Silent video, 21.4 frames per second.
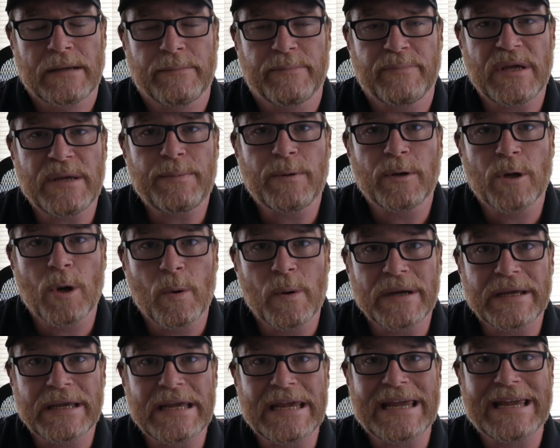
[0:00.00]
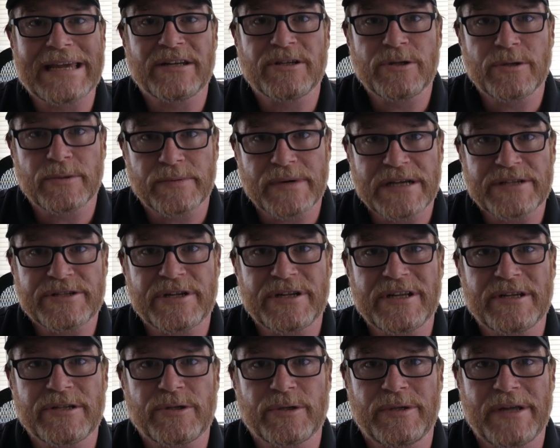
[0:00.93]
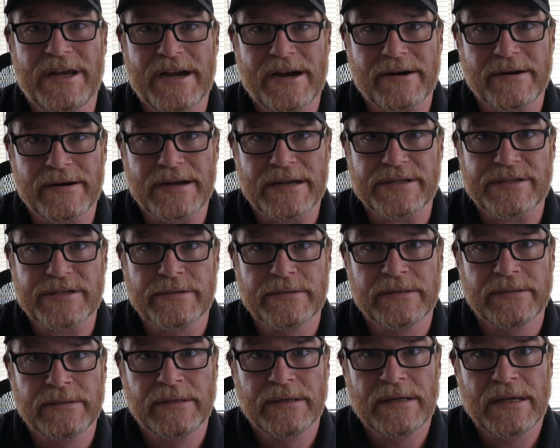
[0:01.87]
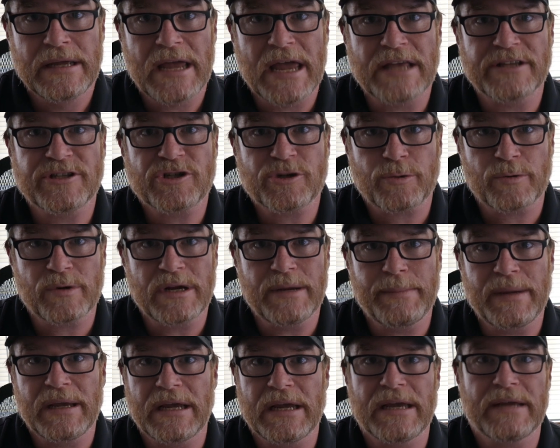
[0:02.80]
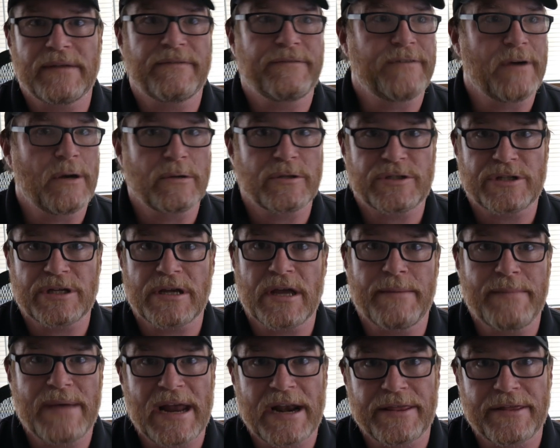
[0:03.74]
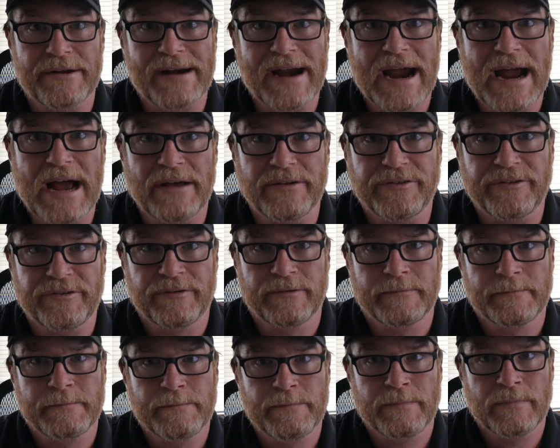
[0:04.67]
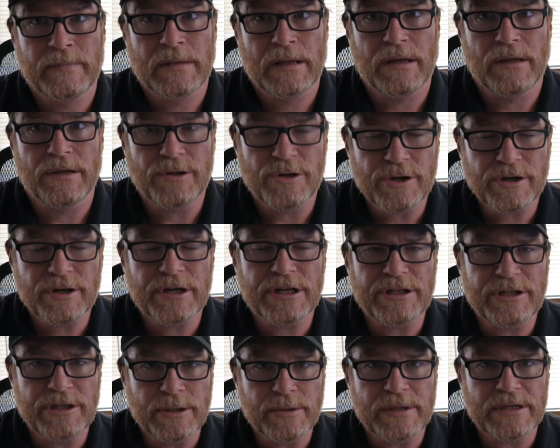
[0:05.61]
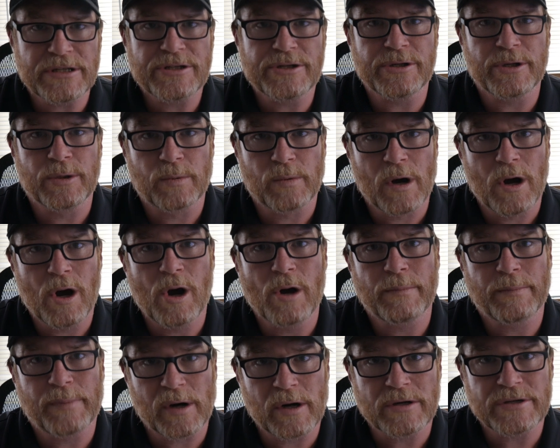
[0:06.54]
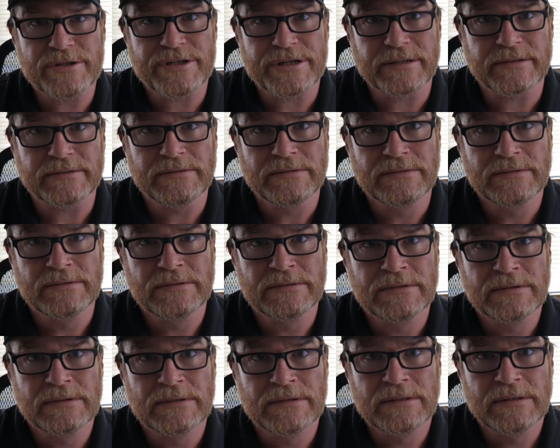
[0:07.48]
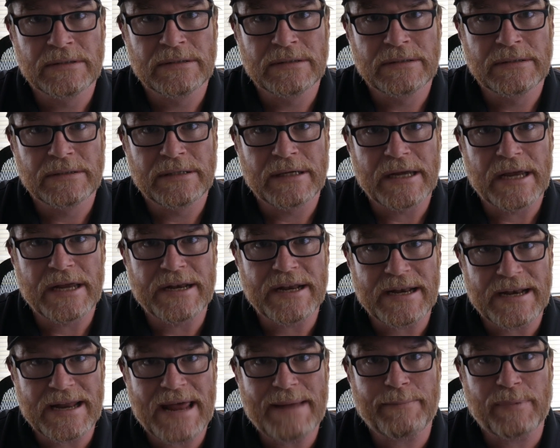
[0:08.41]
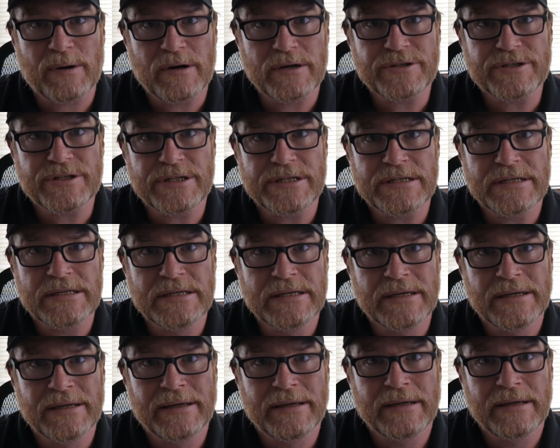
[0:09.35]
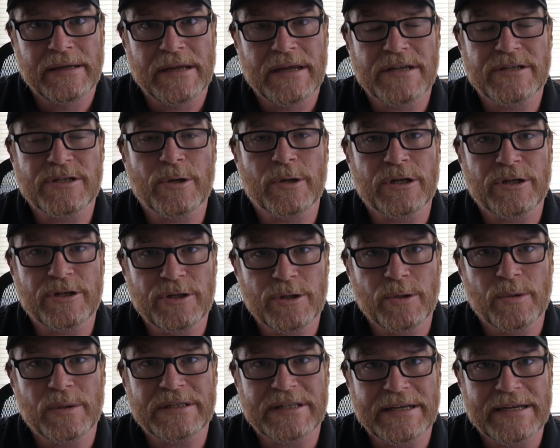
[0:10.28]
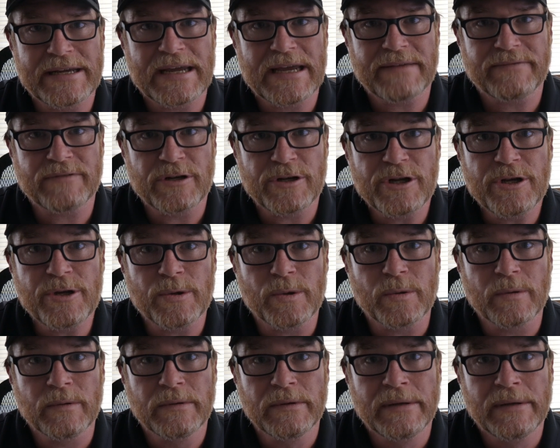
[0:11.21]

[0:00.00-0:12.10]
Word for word: People going into residential areas and screaming at folks to come out of their house, you're going to do it to the wrong person. And then that person is going to do what they have to do.